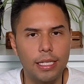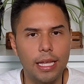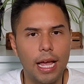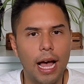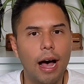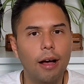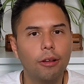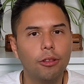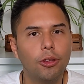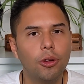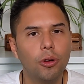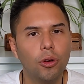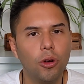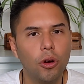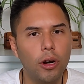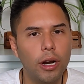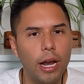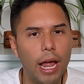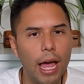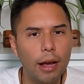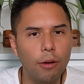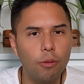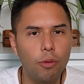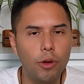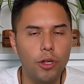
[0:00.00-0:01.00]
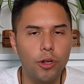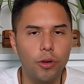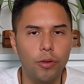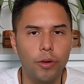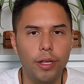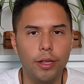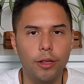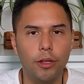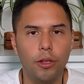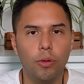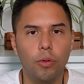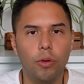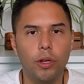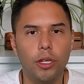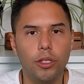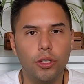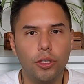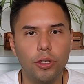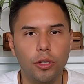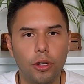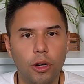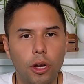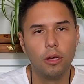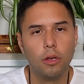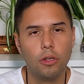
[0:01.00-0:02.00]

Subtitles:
how to connect with your intuition.